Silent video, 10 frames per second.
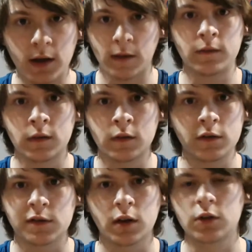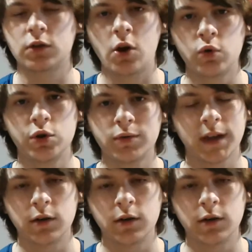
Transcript: And then they're just going to go do what they